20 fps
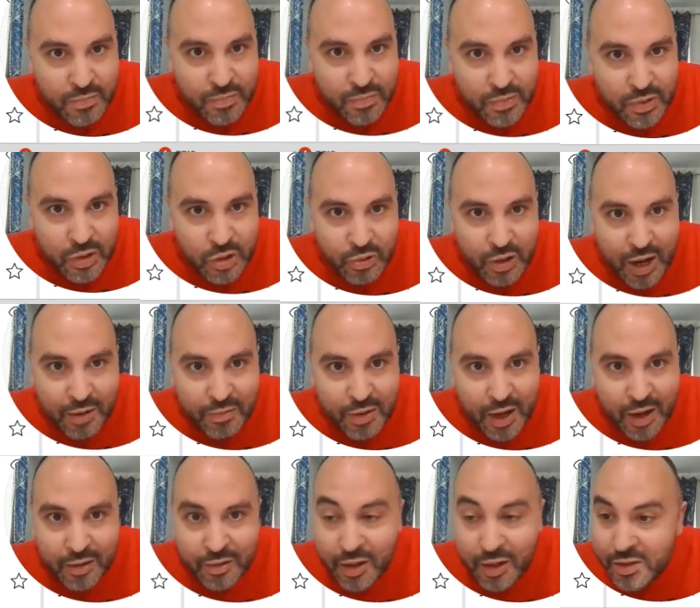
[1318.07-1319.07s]
you have
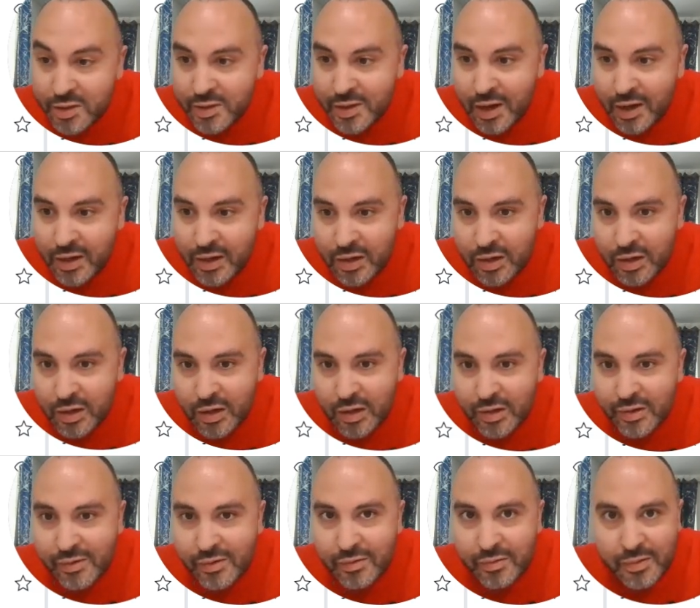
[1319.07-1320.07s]
that. Let's say,
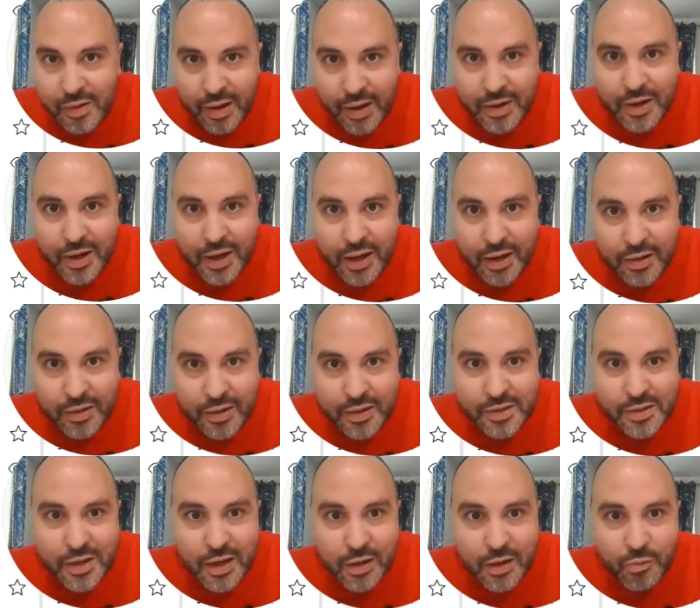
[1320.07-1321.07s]
and again,
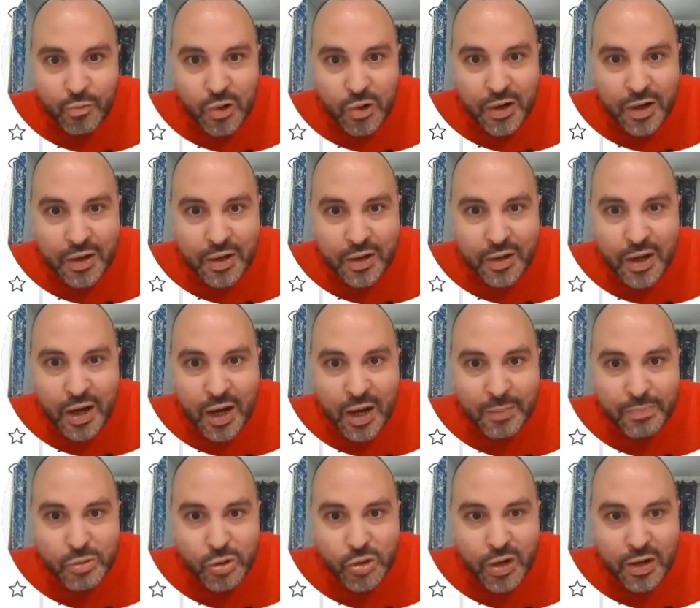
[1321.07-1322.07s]
let's say we're in an
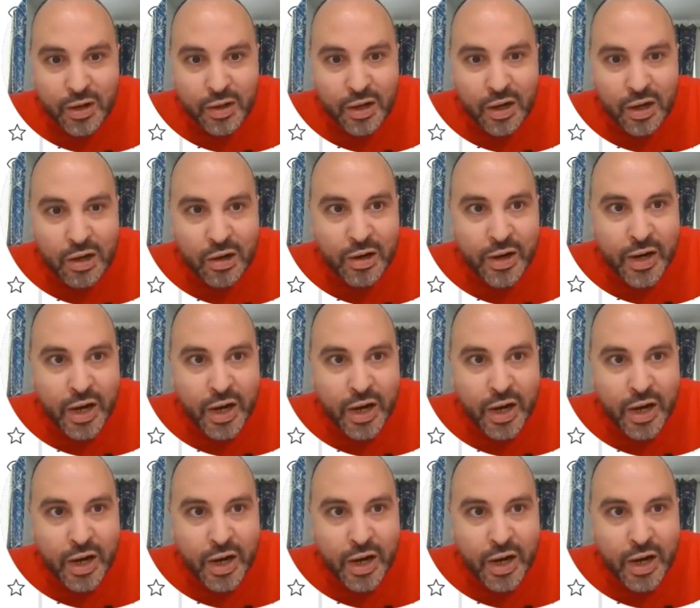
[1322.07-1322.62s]
uptrend here and